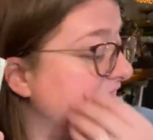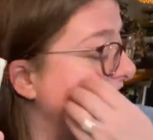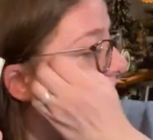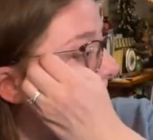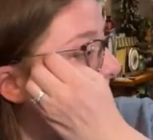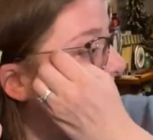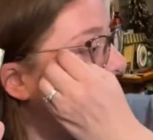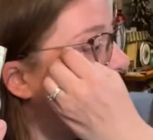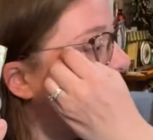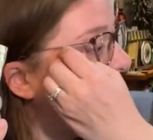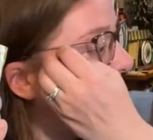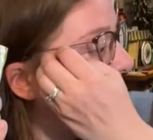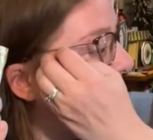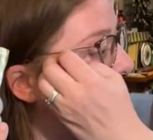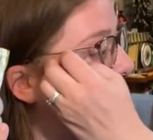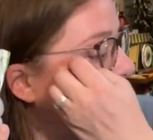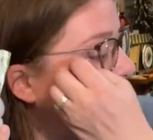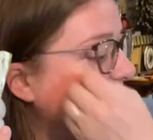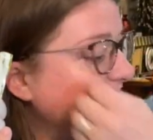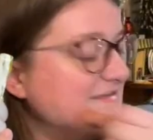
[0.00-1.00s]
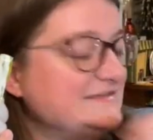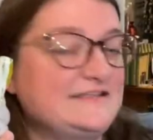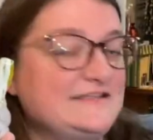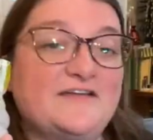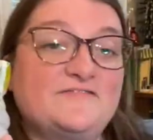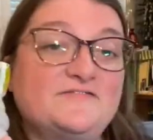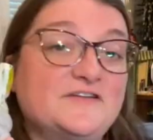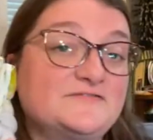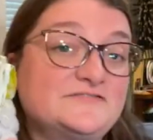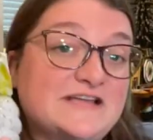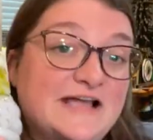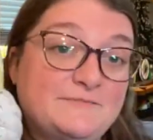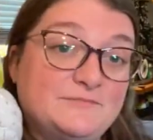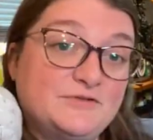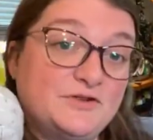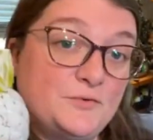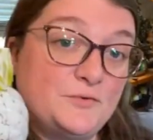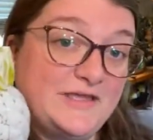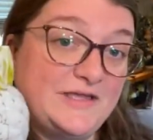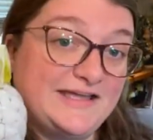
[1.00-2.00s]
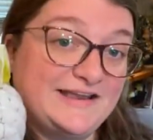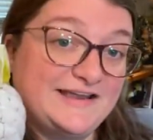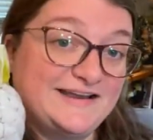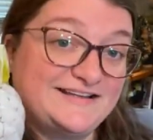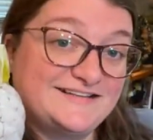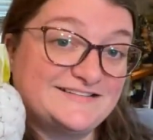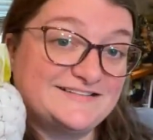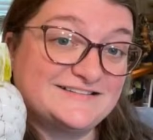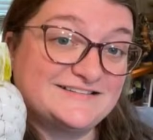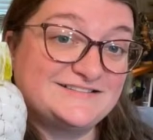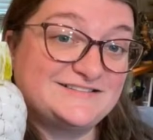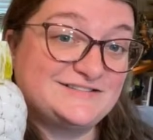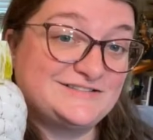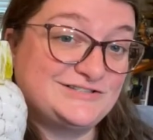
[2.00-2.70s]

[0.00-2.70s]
And I didn't have enough time to go get it.